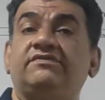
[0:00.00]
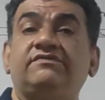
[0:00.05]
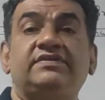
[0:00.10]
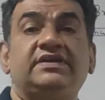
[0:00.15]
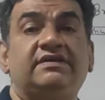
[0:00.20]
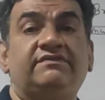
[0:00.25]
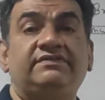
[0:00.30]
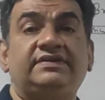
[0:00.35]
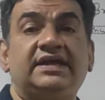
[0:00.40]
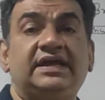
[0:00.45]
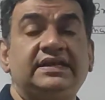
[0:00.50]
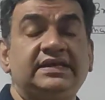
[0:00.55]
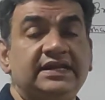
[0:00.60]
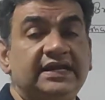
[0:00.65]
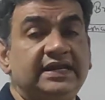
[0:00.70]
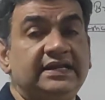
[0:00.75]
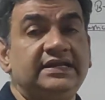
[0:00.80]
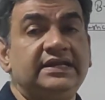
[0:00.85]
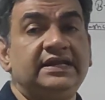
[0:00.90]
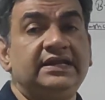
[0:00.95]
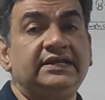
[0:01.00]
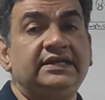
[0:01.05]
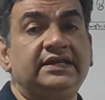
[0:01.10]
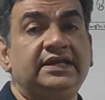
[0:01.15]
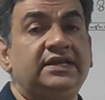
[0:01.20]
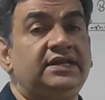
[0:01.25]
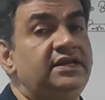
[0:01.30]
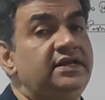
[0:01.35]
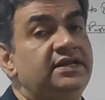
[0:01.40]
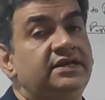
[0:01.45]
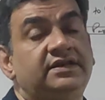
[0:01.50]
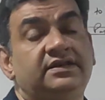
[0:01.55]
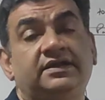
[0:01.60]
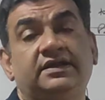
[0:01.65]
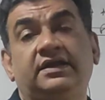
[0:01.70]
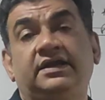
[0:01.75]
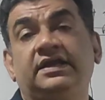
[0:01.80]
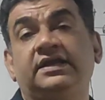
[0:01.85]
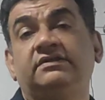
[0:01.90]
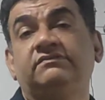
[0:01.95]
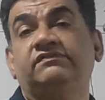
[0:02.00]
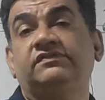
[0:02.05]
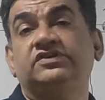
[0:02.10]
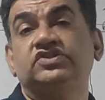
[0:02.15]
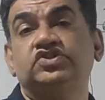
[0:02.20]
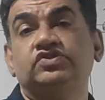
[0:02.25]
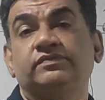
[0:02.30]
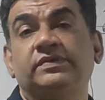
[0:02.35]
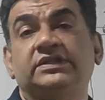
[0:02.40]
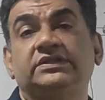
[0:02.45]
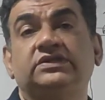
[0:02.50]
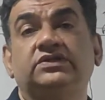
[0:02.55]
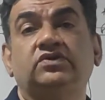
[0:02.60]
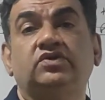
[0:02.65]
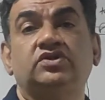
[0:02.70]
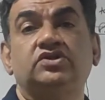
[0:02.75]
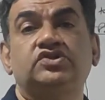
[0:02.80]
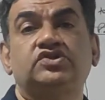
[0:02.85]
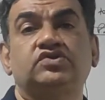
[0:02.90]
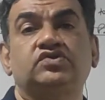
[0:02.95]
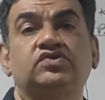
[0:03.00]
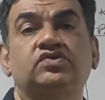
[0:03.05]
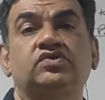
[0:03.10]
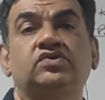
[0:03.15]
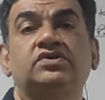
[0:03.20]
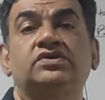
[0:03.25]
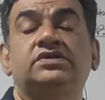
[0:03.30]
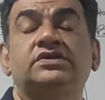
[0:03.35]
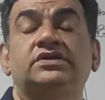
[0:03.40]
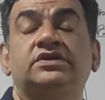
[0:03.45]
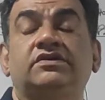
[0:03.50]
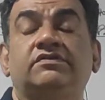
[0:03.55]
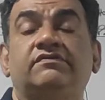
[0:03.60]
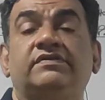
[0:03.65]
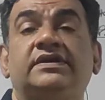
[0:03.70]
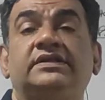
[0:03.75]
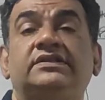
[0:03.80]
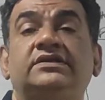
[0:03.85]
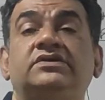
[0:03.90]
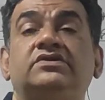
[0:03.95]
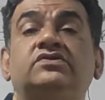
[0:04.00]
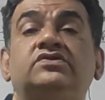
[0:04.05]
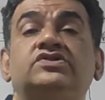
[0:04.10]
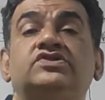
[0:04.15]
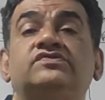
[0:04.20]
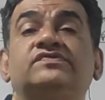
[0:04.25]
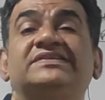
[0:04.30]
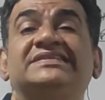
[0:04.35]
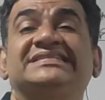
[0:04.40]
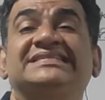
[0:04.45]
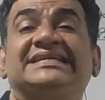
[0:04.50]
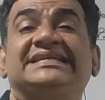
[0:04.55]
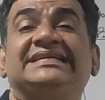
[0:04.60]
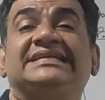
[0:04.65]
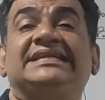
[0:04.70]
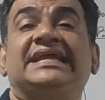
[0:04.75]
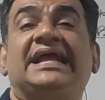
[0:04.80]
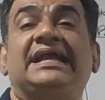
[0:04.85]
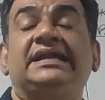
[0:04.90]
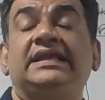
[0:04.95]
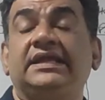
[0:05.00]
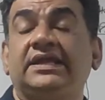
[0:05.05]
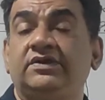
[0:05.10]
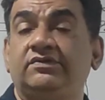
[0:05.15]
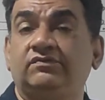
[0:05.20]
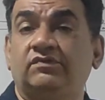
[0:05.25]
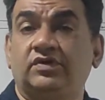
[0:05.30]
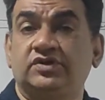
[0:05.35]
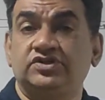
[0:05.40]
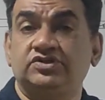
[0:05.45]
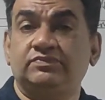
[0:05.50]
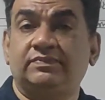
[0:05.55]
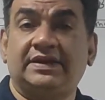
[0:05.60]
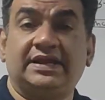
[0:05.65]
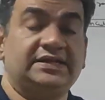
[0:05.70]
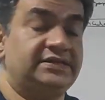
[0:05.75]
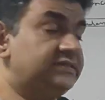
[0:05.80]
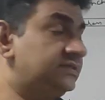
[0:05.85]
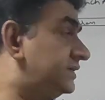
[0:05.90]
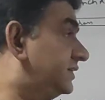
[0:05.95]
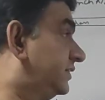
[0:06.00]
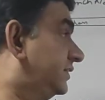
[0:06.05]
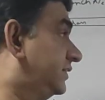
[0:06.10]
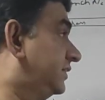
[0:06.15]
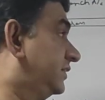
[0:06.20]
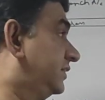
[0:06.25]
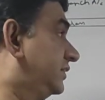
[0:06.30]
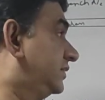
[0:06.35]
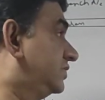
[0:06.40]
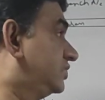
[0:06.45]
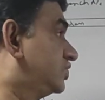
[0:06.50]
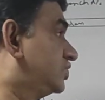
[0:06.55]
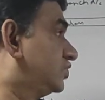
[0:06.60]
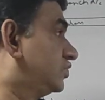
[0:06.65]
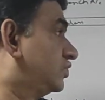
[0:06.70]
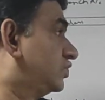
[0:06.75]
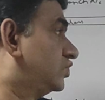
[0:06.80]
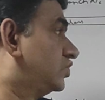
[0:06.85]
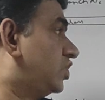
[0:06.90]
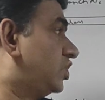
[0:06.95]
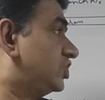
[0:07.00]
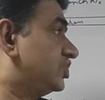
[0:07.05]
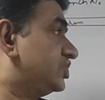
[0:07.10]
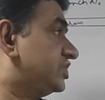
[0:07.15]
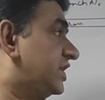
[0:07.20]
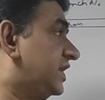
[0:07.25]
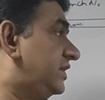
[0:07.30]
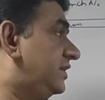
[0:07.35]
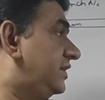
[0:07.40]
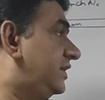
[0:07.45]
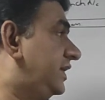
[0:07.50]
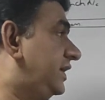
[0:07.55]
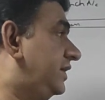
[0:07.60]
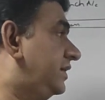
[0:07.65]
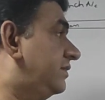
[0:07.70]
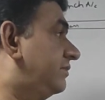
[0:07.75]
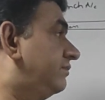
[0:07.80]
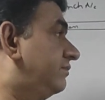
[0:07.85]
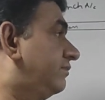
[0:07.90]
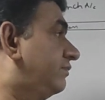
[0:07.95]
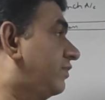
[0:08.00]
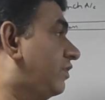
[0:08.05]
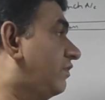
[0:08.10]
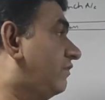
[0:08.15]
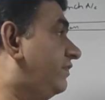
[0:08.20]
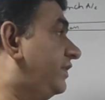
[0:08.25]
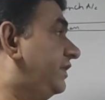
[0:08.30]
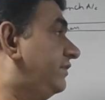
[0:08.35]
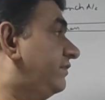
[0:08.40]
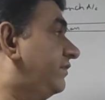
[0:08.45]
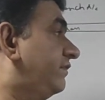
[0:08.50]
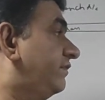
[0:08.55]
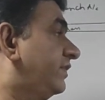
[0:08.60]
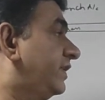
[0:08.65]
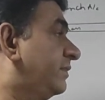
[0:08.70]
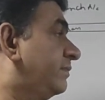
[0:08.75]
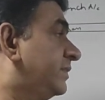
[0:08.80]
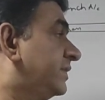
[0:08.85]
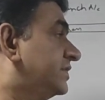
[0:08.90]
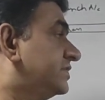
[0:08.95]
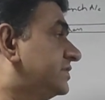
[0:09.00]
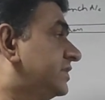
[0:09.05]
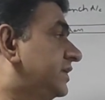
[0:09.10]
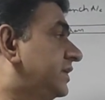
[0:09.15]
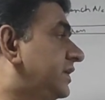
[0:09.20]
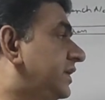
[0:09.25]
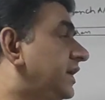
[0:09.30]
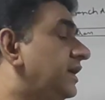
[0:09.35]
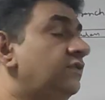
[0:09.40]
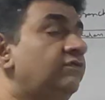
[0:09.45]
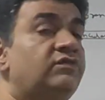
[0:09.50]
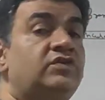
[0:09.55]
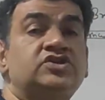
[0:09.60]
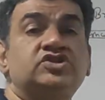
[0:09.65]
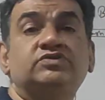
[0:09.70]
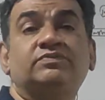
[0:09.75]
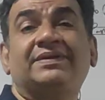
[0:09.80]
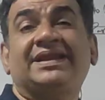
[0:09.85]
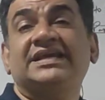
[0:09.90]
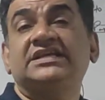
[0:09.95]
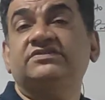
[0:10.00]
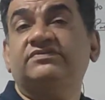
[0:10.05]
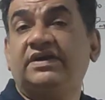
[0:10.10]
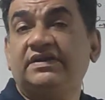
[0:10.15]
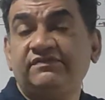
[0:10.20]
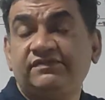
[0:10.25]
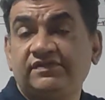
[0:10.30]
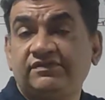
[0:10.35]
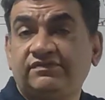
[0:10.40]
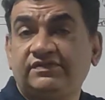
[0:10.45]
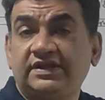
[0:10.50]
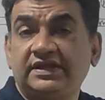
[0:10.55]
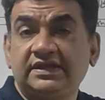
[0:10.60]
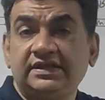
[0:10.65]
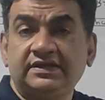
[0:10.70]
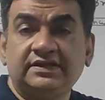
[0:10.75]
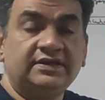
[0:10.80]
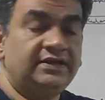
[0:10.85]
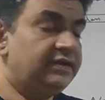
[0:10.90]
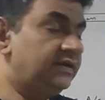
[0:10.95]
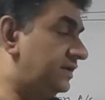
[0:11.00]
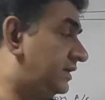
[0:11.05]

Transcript: We have done in detail in first method also, where the goods were sent at invoice price. So cost 100, profit 50%, invoice price 150.